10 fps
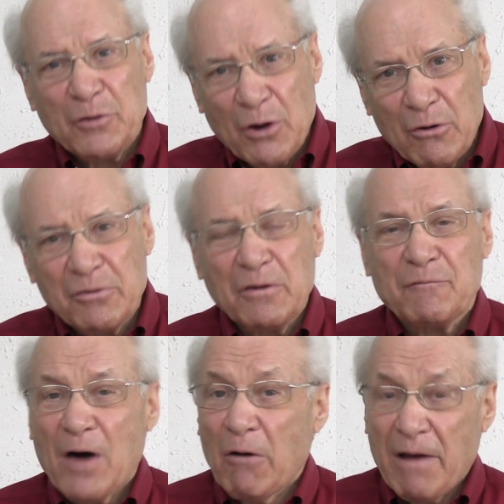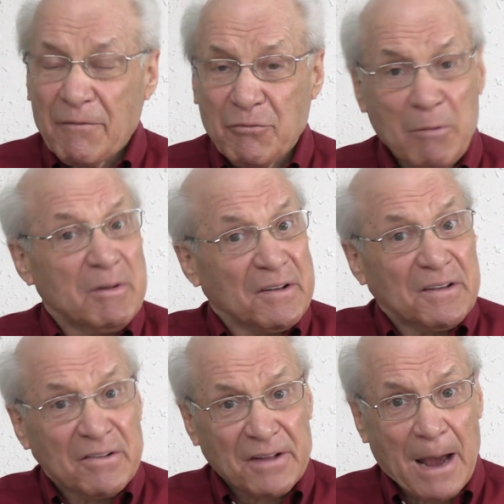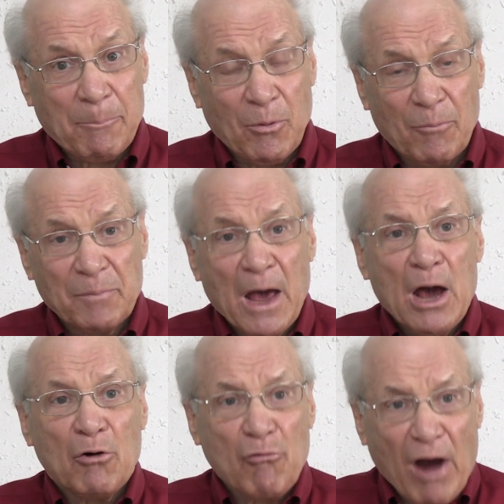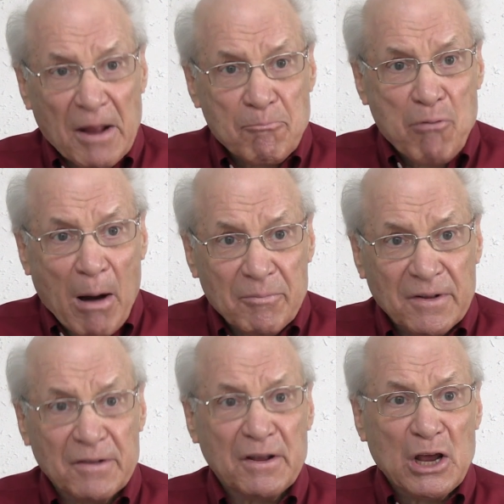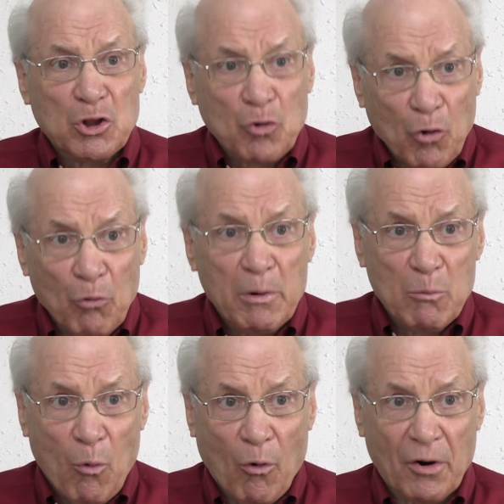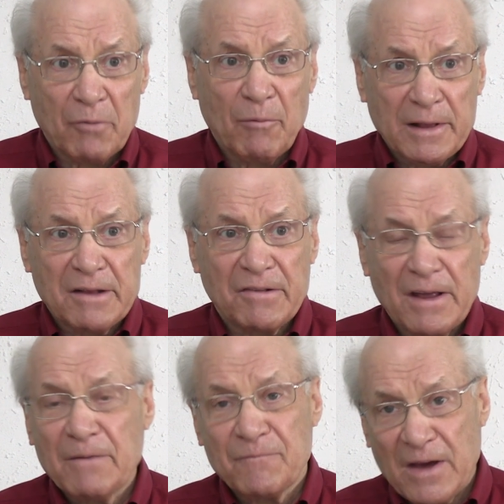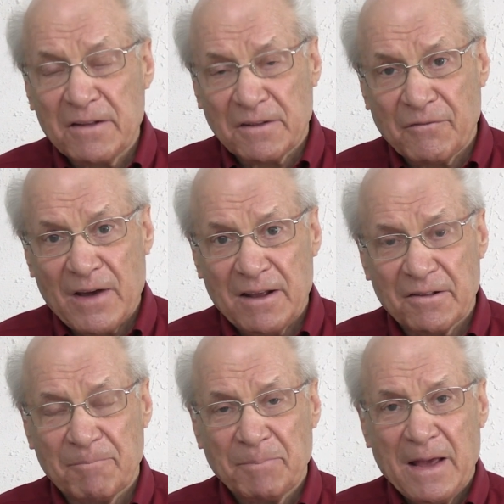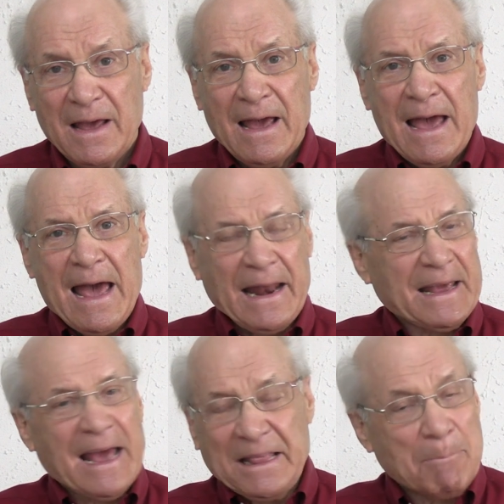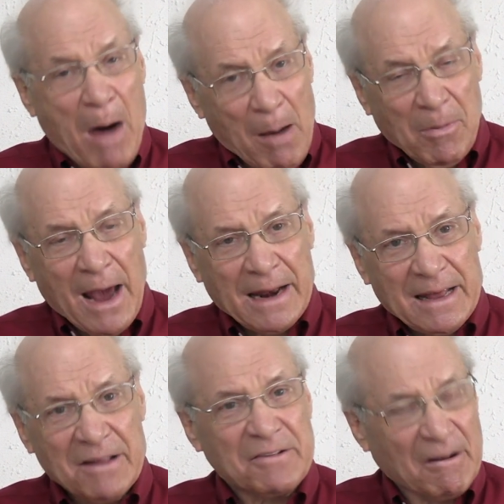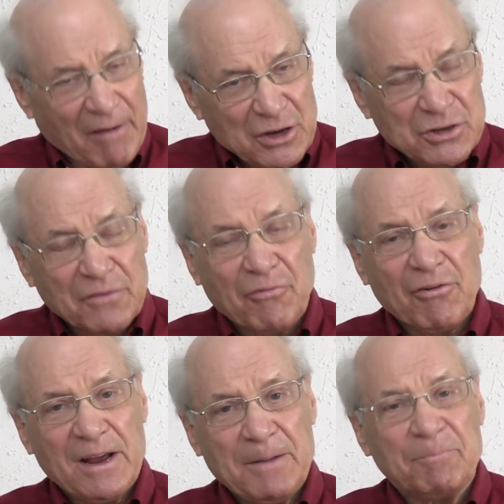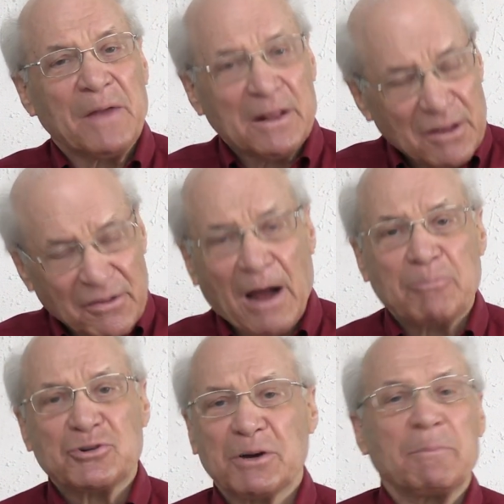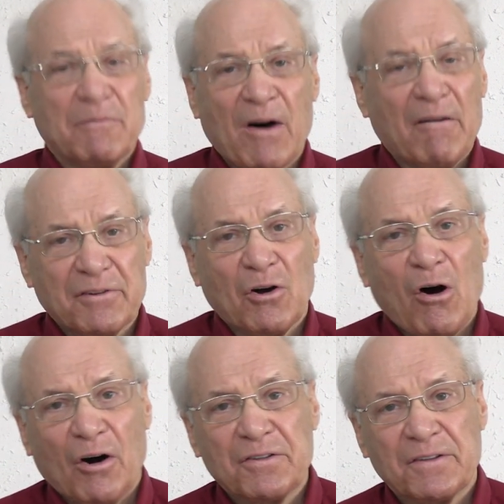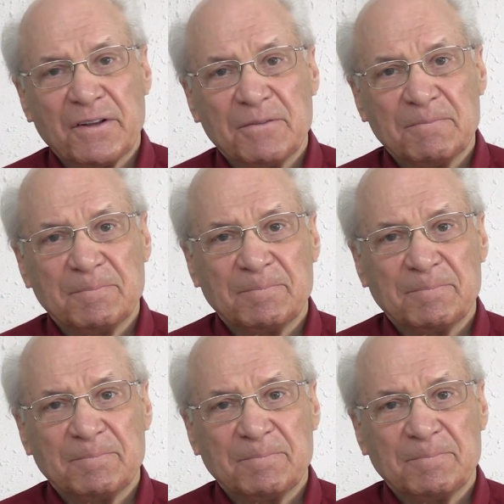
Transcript: for those who follow after him as a disciple, Christ promises eternal reward when they see him face to face. And again, the bottom line is salvation is free, discipleship involves a cost.